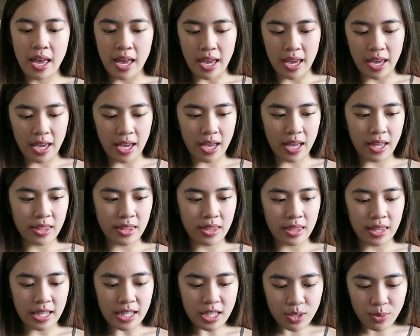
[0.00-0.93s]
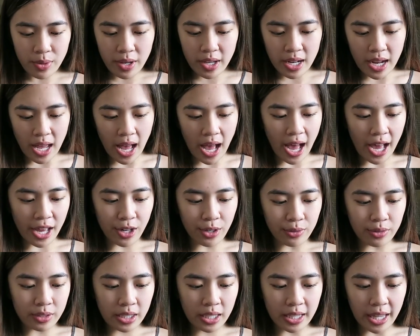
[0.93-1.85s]
And this one I
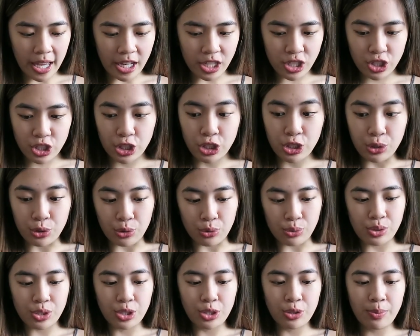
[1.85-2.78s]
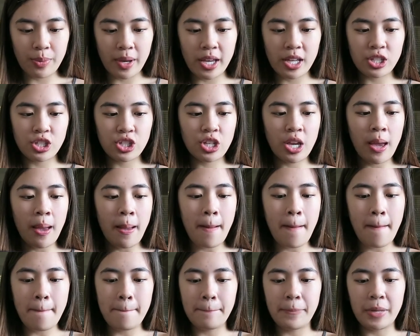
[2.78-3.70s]
don't really like too much,
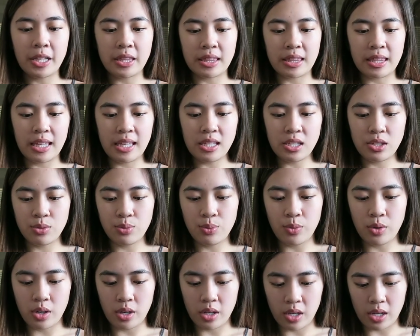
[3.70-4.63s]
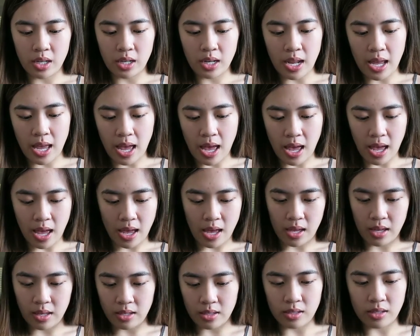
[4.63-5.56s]
but this one
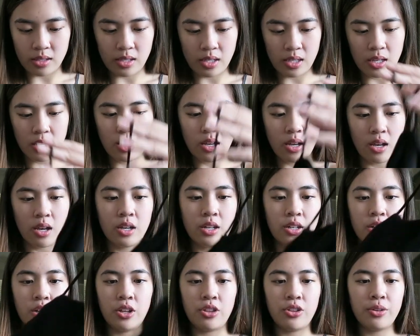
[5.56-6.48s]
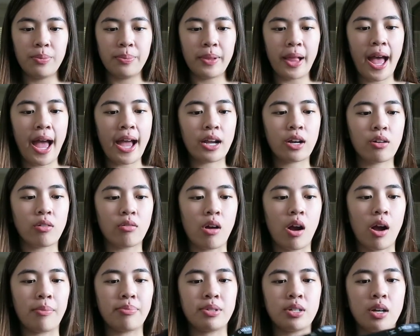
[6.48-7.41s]
has another black
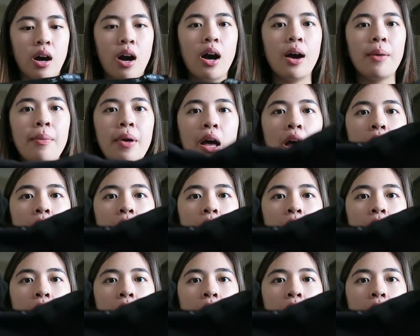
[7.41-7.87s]
crop top.